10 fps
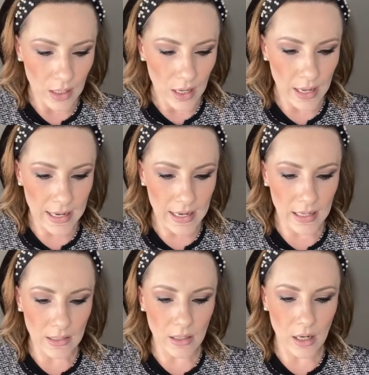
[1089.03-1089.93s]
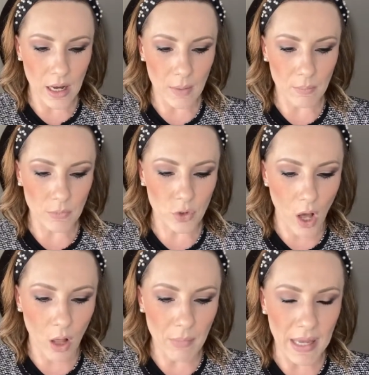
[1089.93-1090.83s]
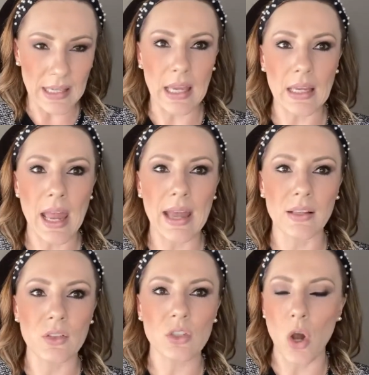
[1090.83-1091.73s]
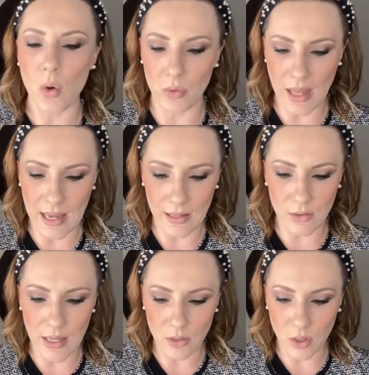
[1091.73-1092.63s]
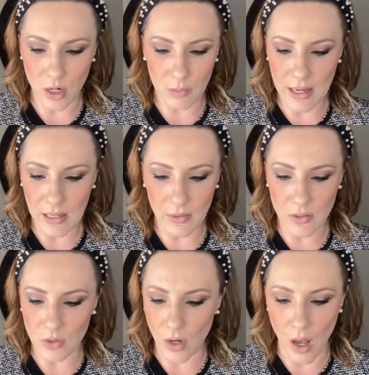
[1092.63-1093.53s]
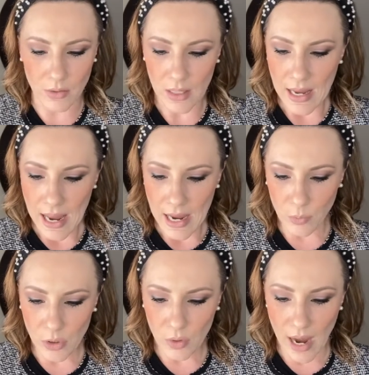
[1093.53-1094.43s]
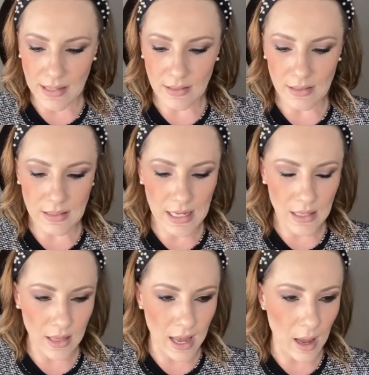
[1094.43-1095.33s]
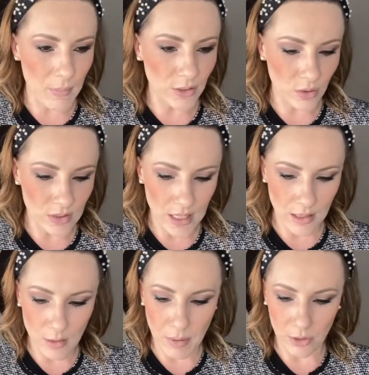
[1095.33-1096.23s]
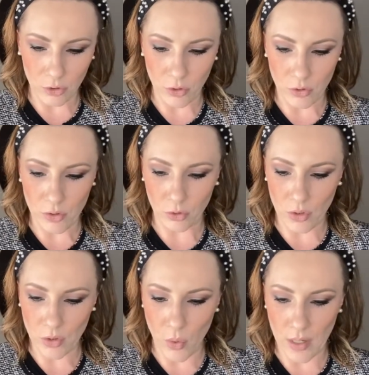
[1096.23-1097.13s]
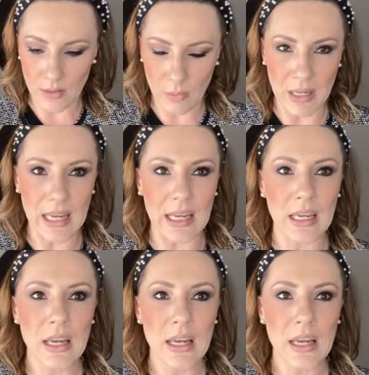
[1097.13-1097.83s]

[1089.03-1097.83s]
in um, doll making. And so they, they started making these dolls. And when you guys see them and you see these pictures, you're just going to be